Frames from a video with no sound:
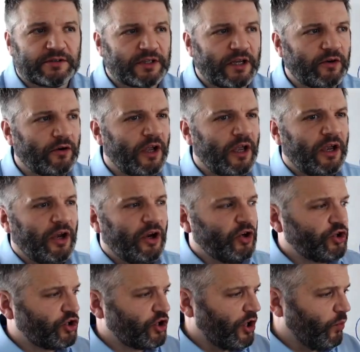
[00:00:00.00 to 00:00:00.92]
So,
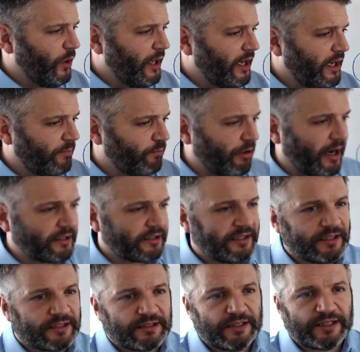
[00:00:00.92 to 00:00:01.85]
shall we
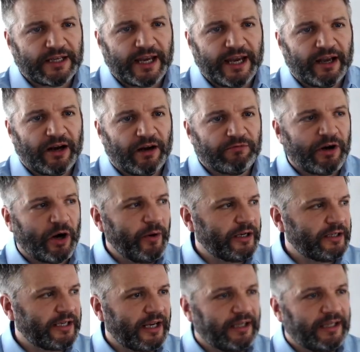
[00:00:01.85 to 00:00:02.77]
practice today our
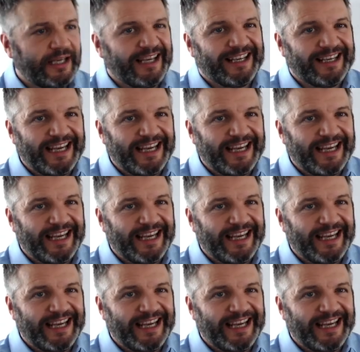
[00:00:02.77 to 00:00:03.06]
rowing technique?